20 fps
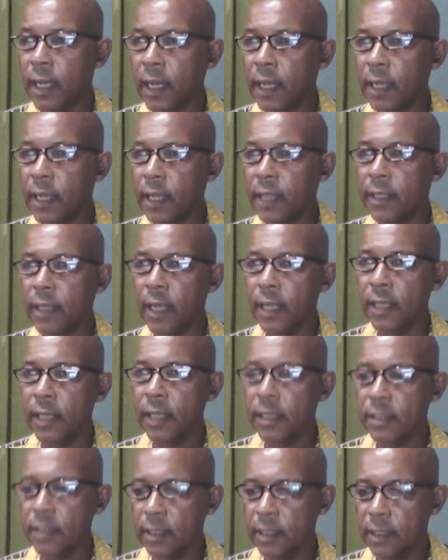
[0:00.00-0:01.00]
And
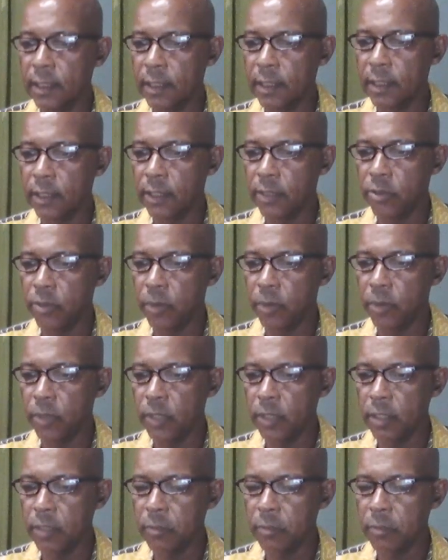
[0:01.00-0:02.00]
as the
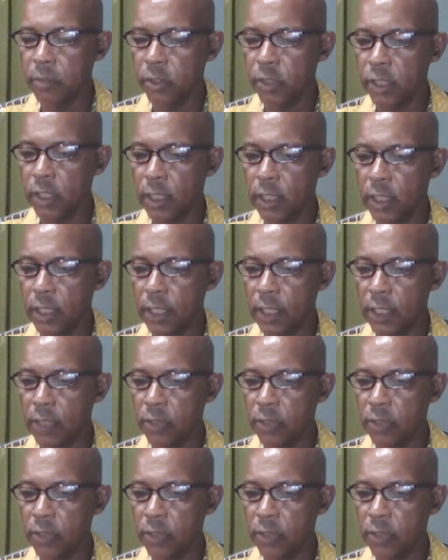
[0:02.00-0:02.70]
eruptions proceeded